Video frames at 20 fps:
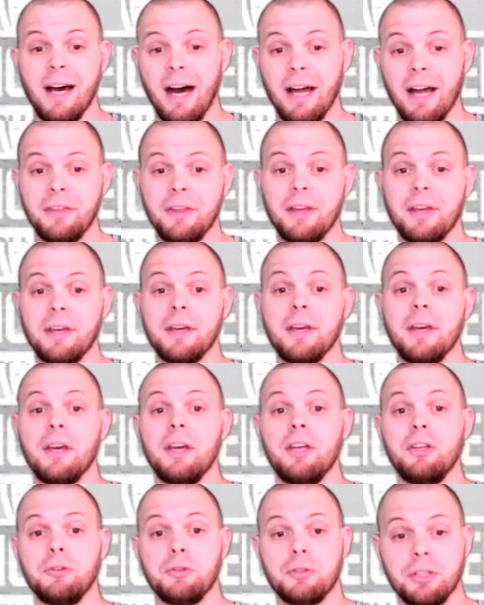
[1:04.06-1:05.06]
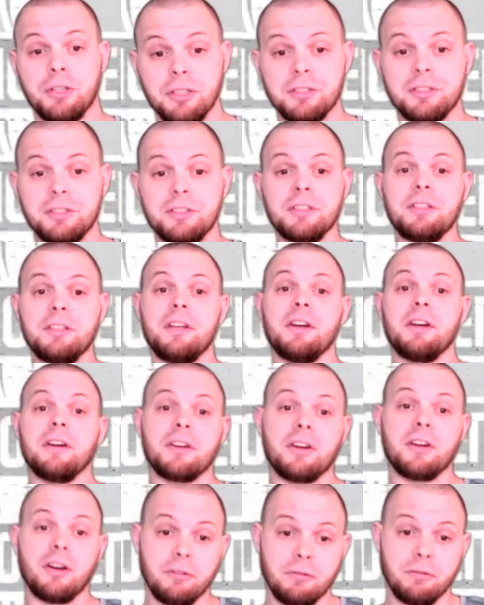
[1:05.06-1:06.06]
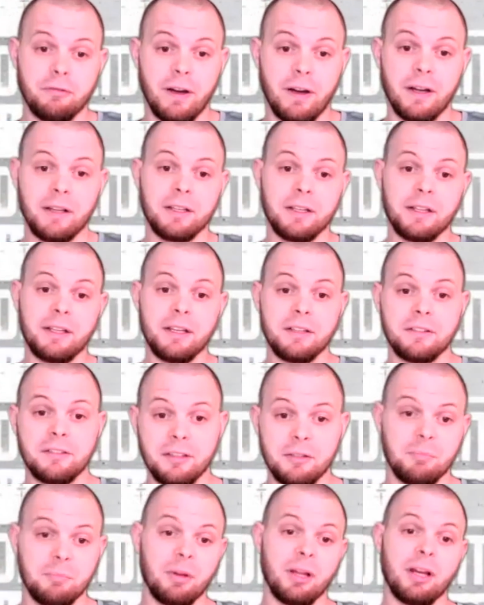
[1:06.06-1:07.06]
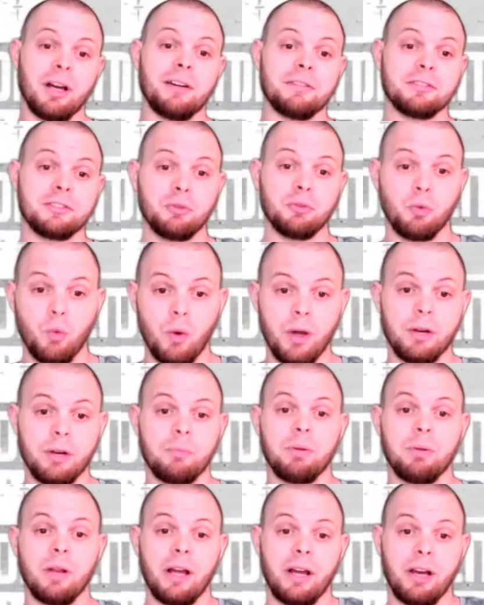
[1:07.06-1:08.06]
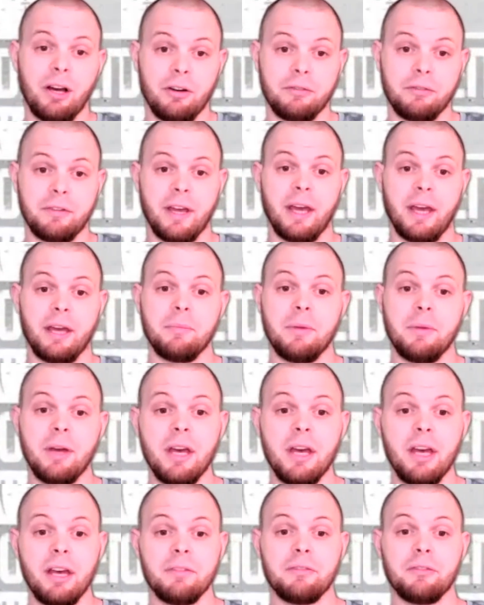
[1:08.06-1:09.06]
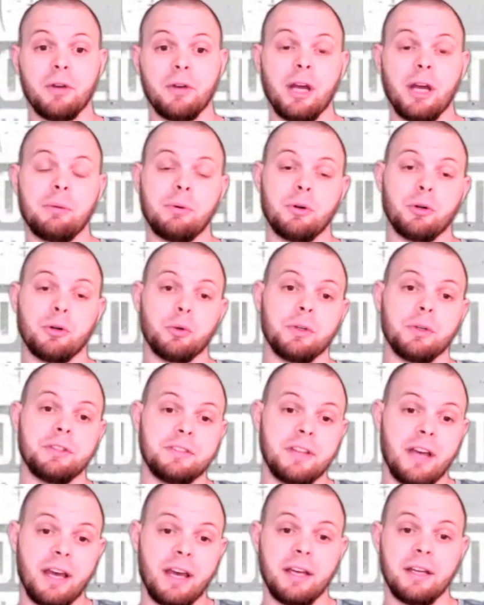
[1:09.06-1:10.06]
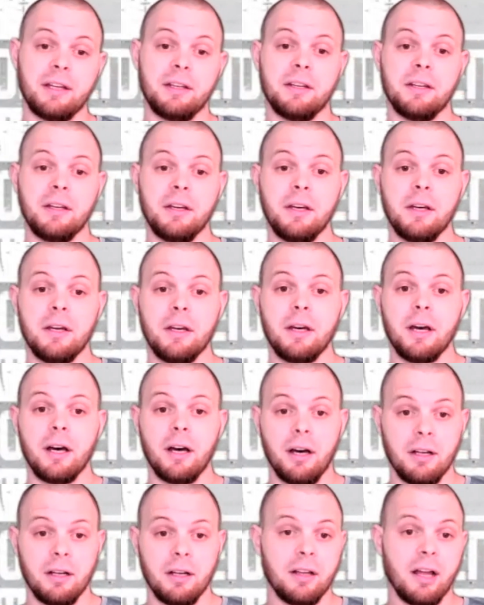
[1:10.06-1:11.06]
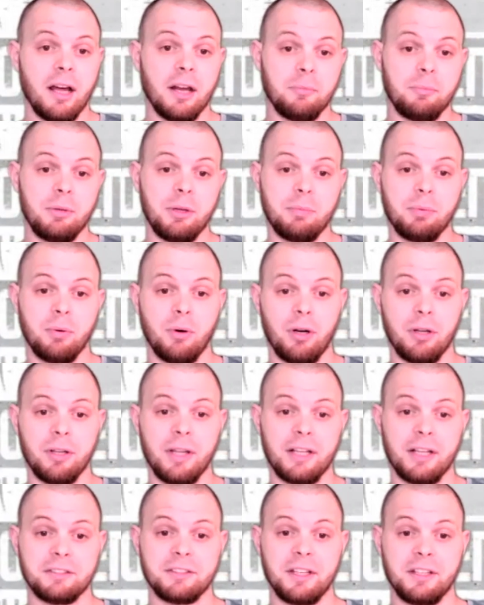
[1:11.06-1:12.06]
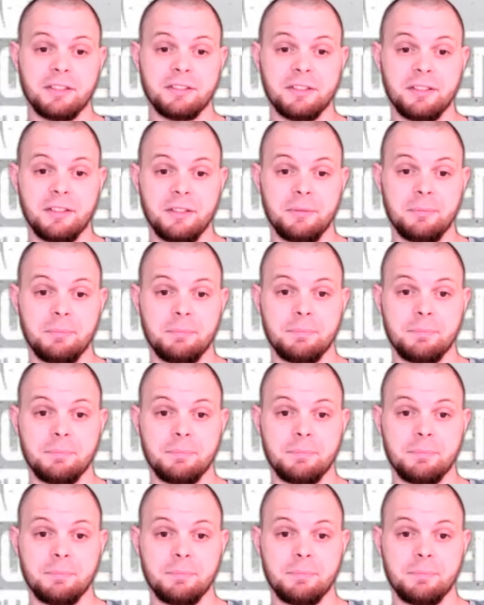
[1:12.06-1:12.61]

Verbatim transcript: I think you could see Derek Carr finally get to the playoffs and win a playoff game if they're able to retain uh, a lot of people on that Saints team.